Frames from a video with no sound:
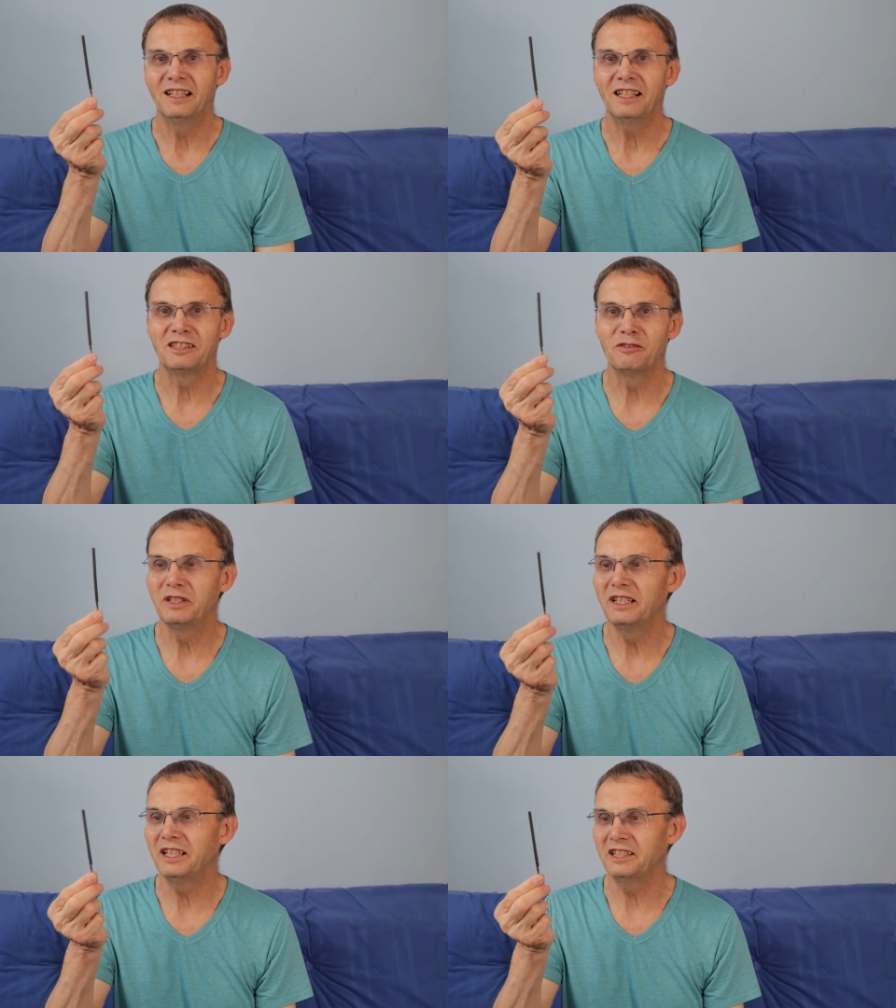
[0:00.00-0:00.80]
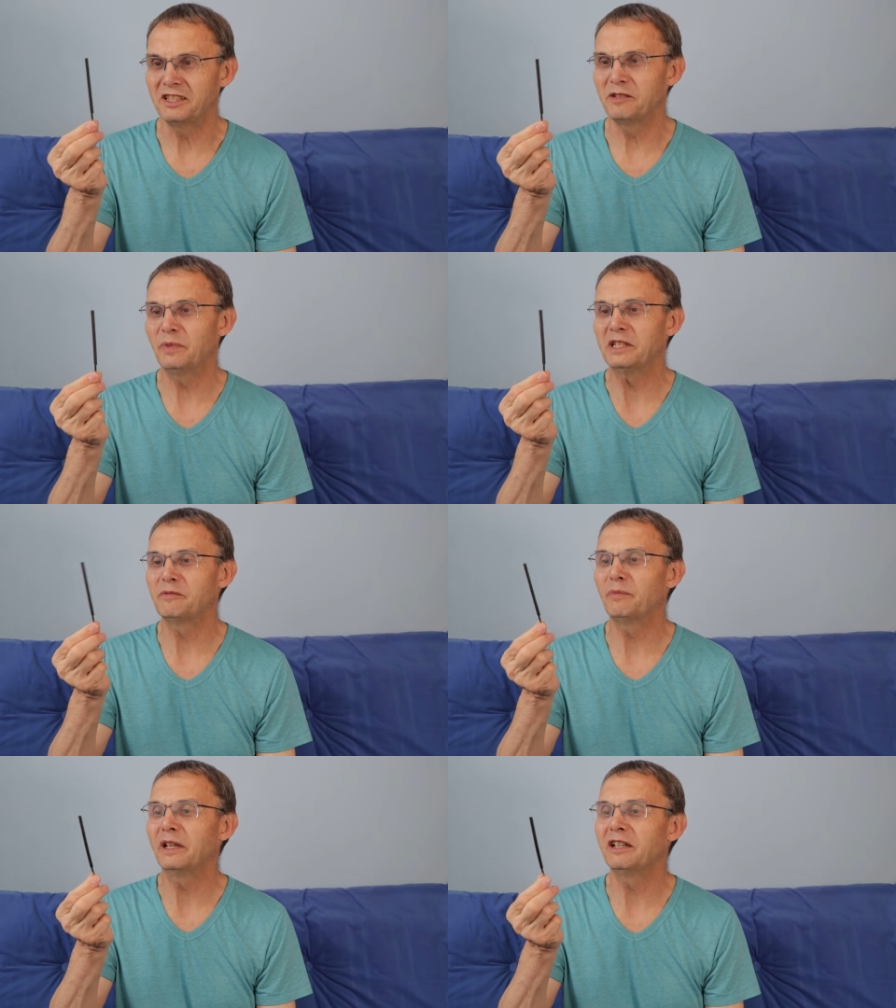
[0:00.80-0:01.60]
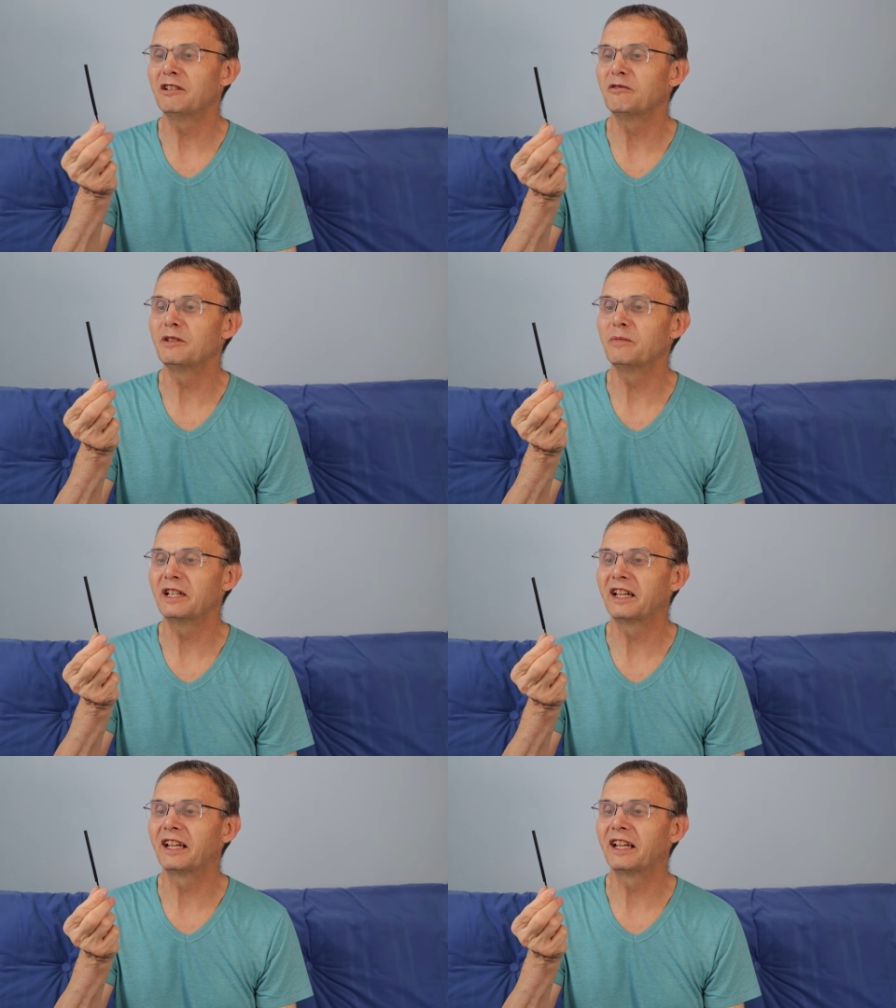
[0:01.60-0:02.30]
That's all you need. It's a piece of peacock with a bit of